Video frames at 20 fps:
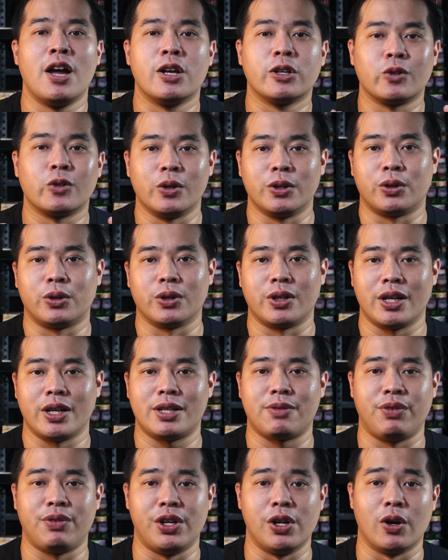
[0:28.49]
So in
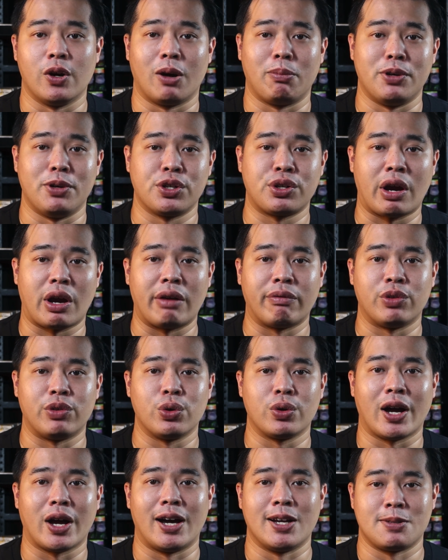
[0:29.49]
today's video, I'll be sharing with
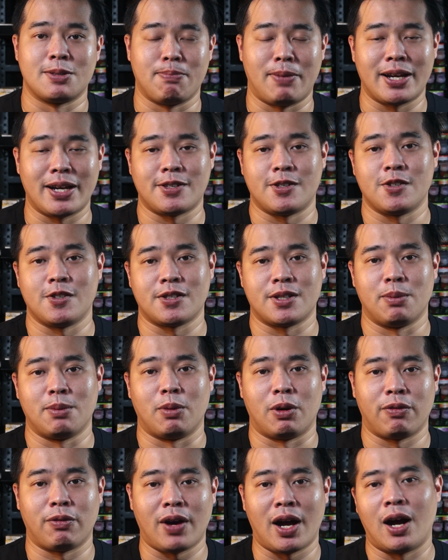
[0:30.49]
you guys my system
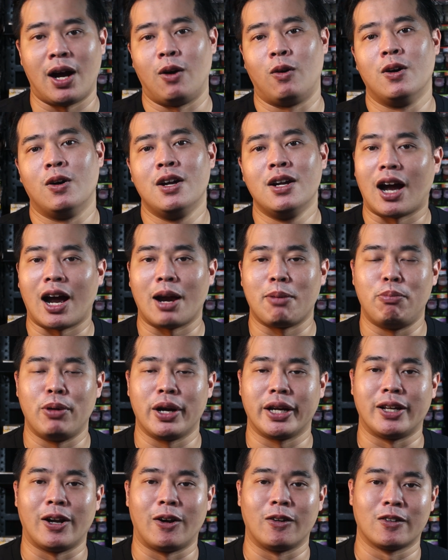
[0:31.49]
of how I
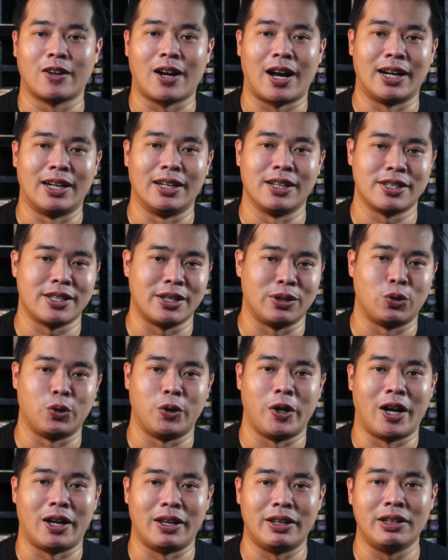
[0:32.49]
break down colors into
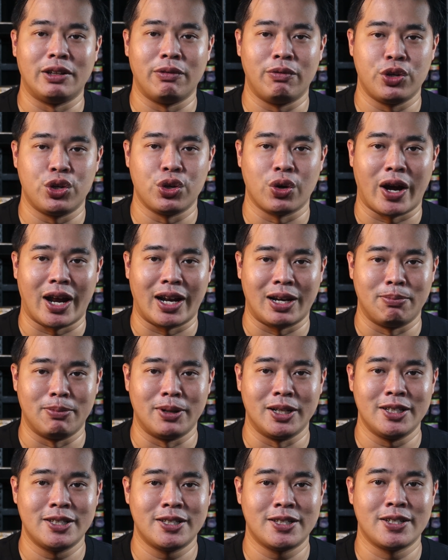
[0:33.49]
their individual
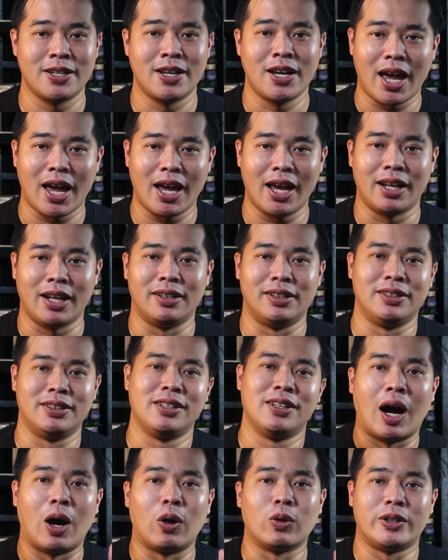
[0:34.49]
elements
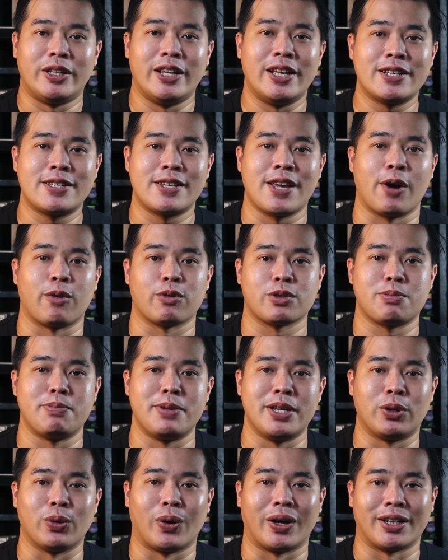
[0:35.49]
and how this helps
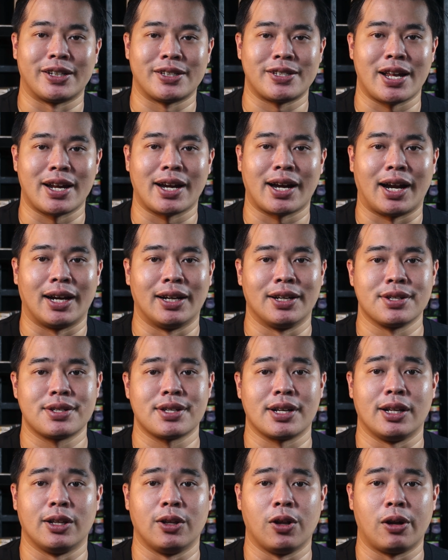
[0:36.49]
me to understand colors
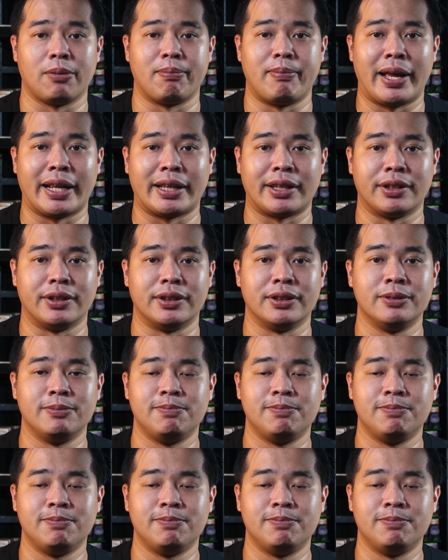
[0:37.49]
a lot better.